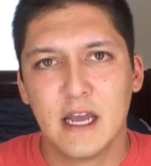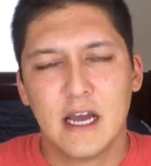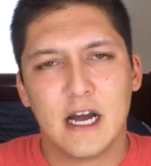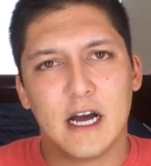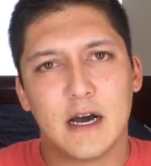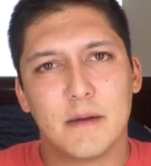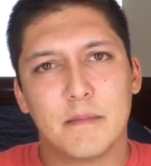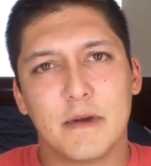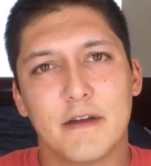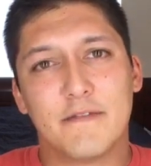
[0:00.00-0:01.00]

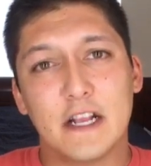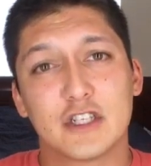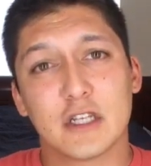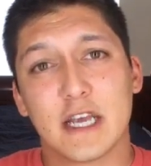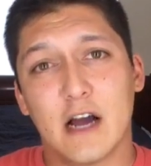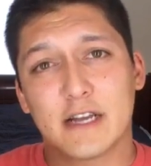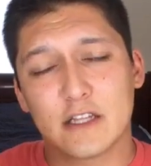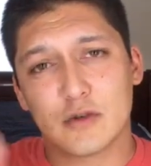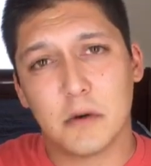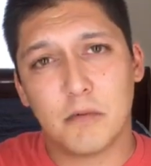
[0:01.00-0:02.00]
Eventually, I'll get
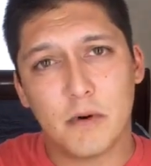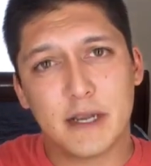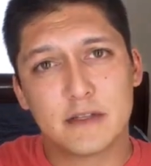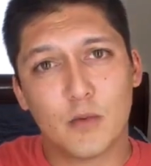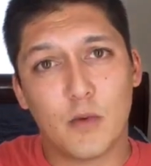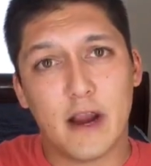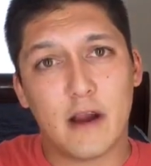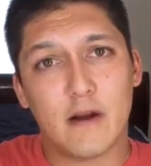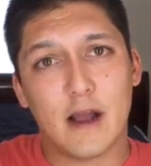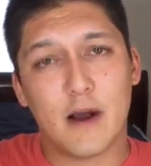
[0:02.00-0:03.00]
to a point
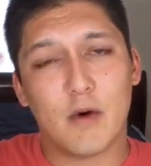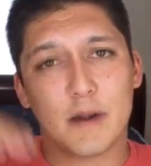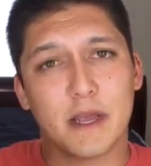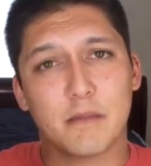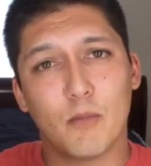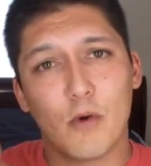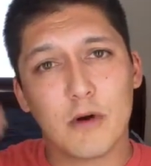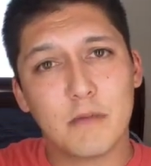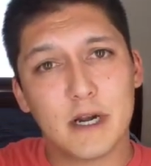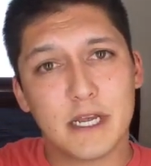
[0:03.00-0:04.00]
where I want to make more
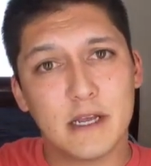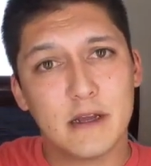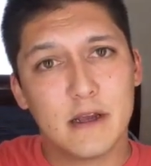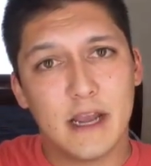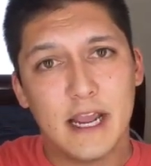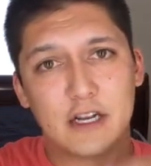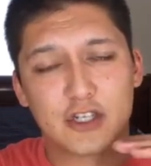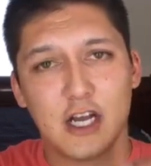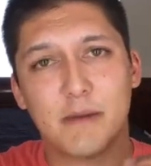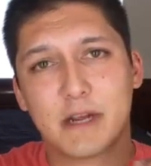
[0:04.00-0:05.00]
money and a
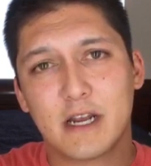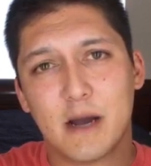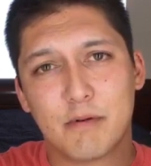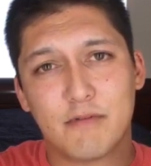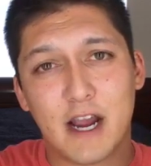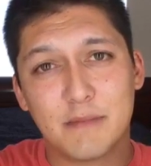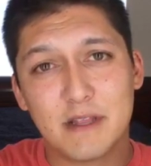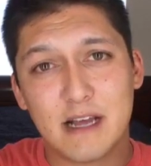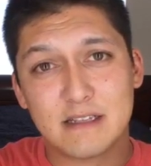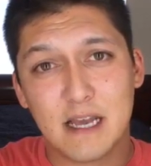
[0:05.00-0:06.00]
shop cannot provide me
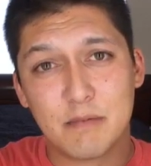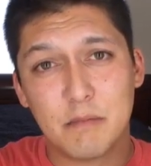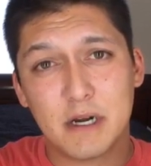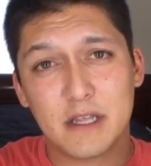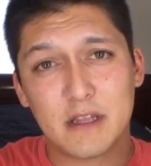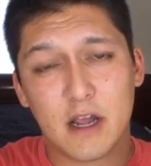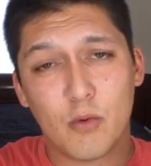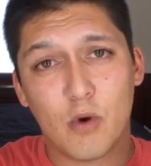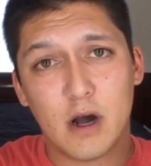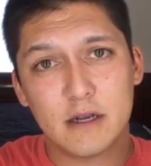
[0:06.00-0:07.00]
that type of money that I
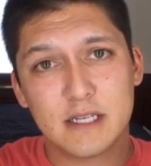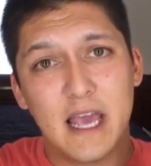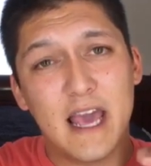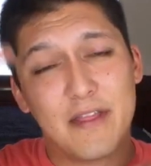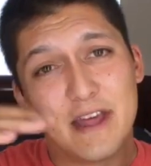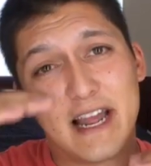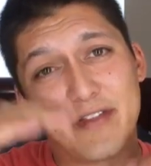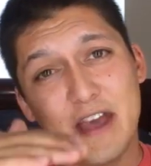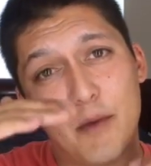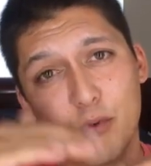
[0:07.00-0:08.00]
want. And then
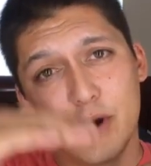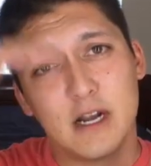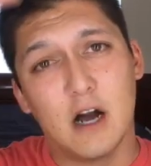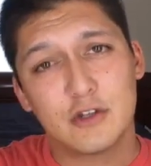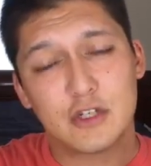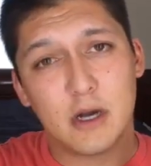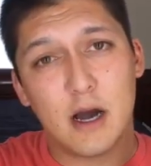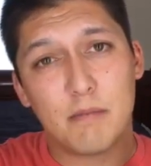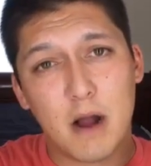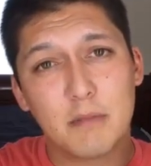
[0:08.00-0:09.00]
at that point,
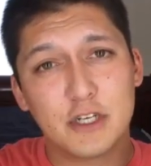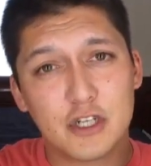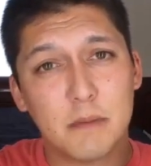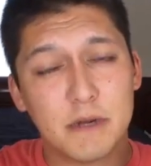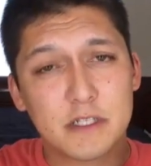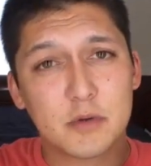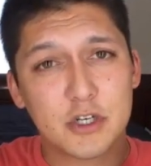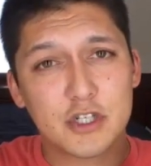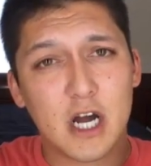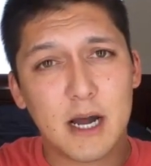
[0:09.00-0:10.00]
I'll probably jump into a
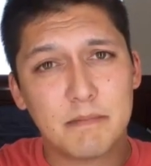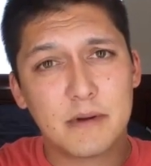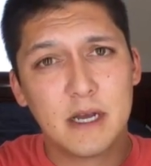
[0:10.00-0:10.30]
shop.